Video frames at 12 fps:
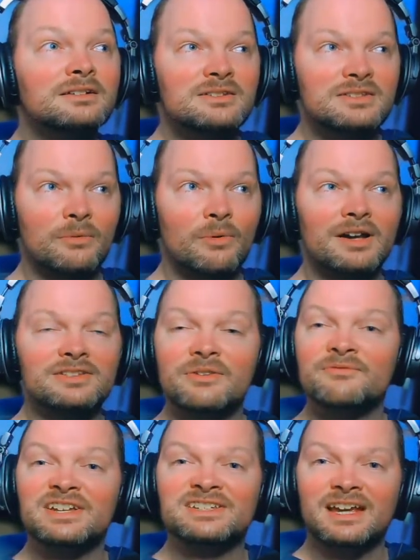Someone,
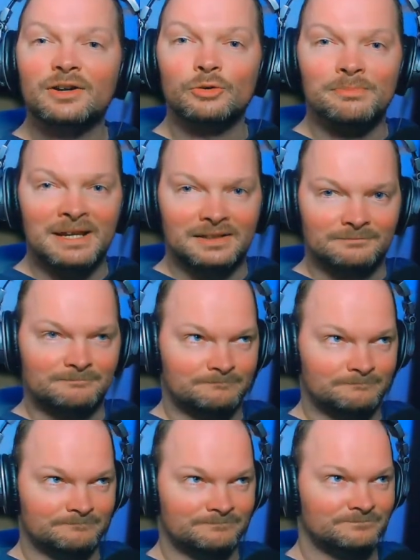something tickled me. Stand
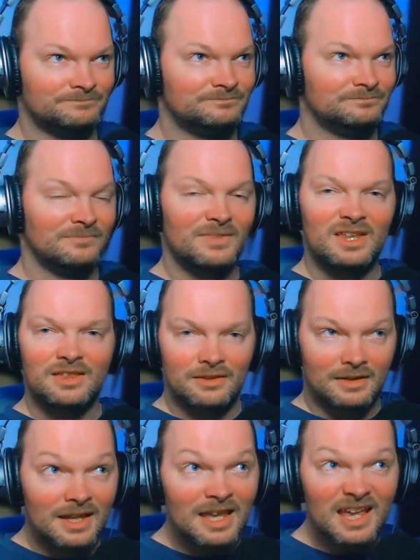back and I'll cut it.
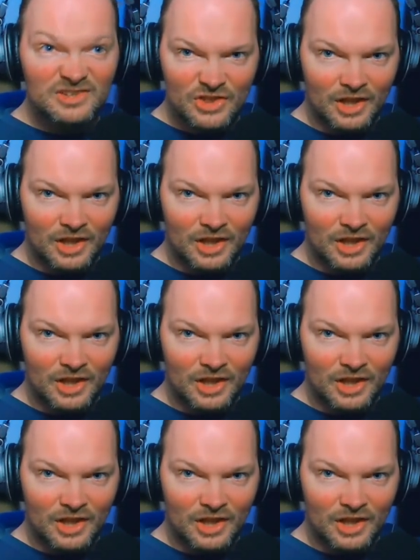We're gonna it's the